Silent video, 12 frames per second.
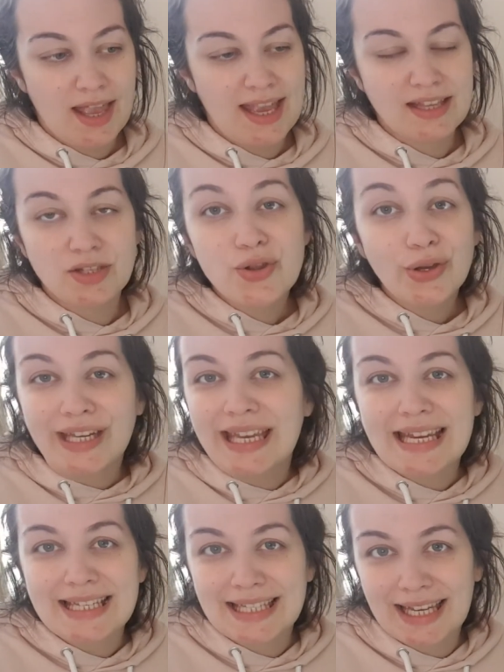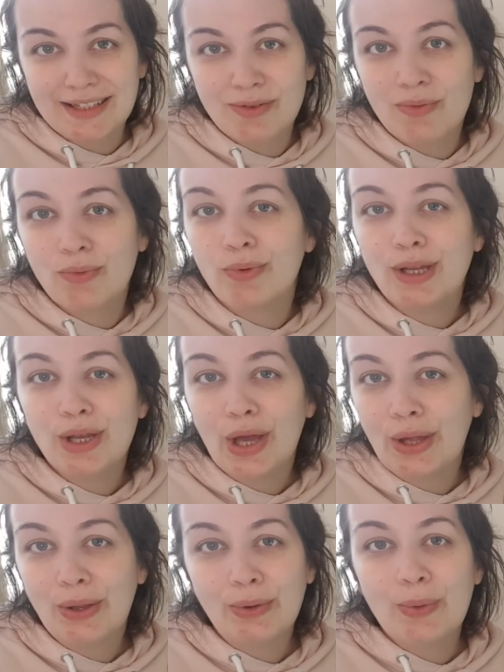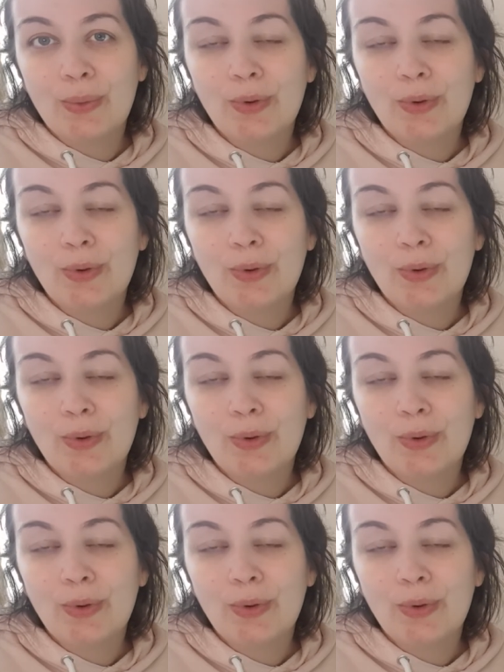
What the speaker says: It's not needed. We know